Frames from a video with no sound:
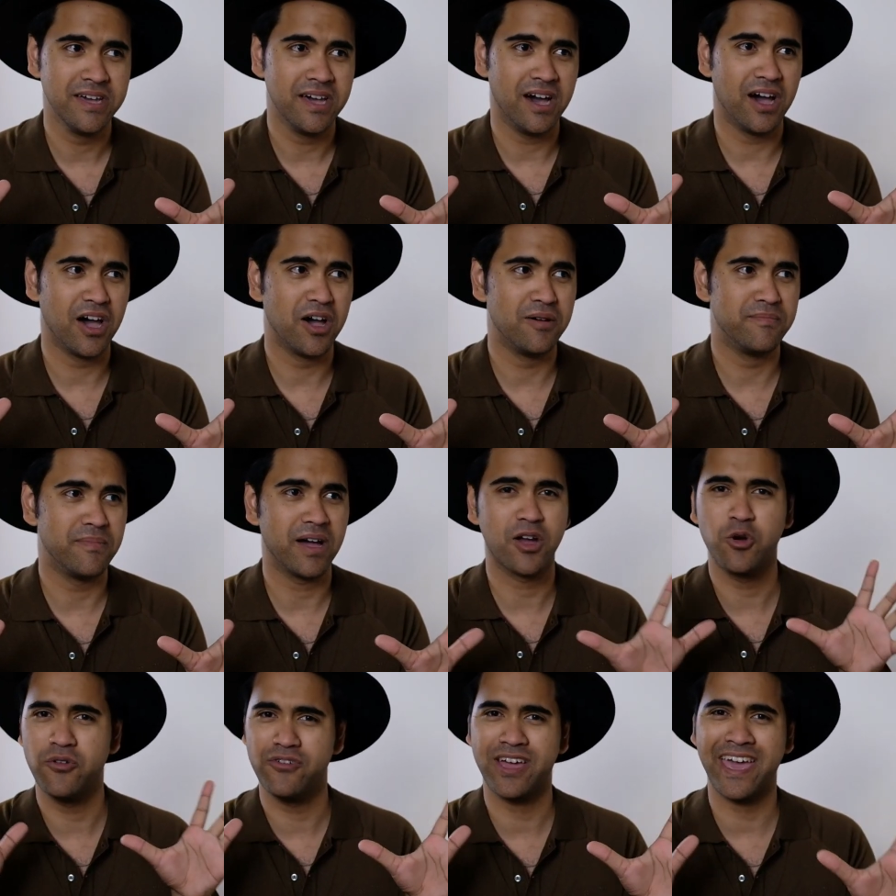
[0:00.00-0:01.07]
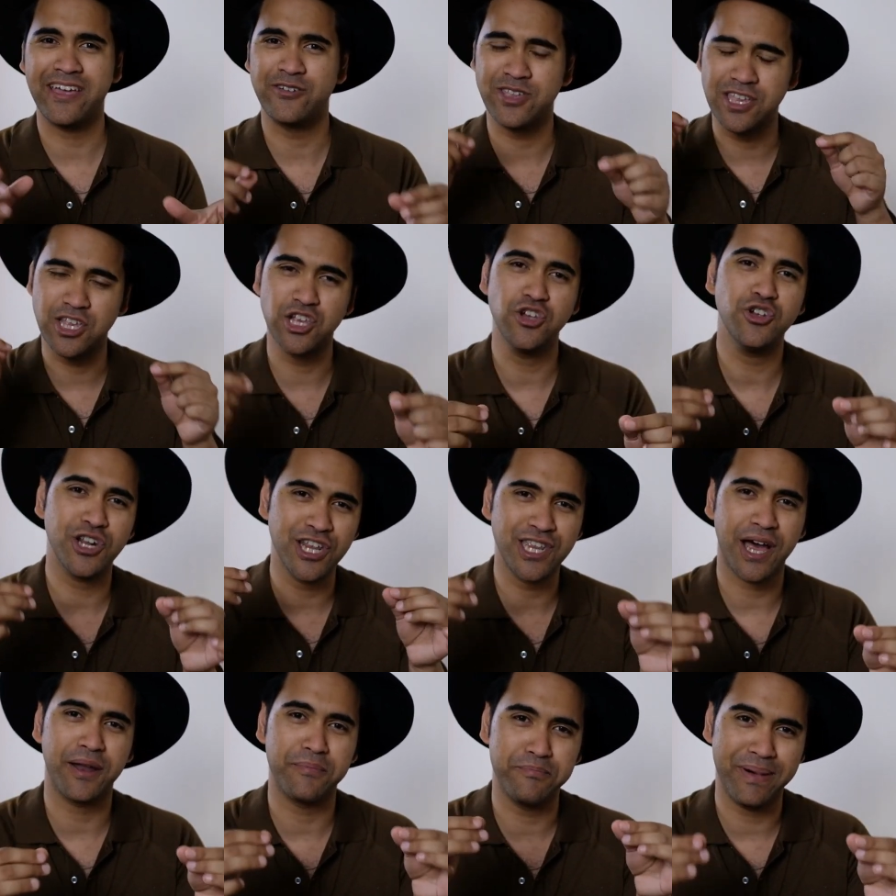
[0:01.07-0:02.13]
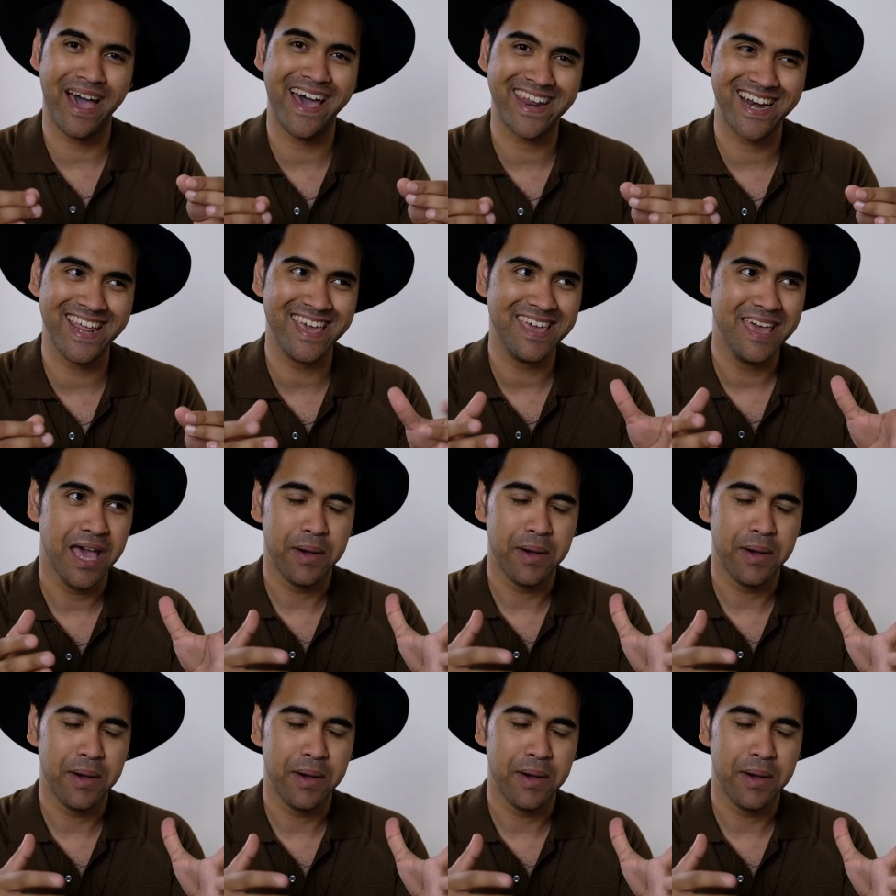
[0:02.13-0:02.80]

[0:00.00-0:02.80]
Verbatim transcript: equivoque because it's usually done badly,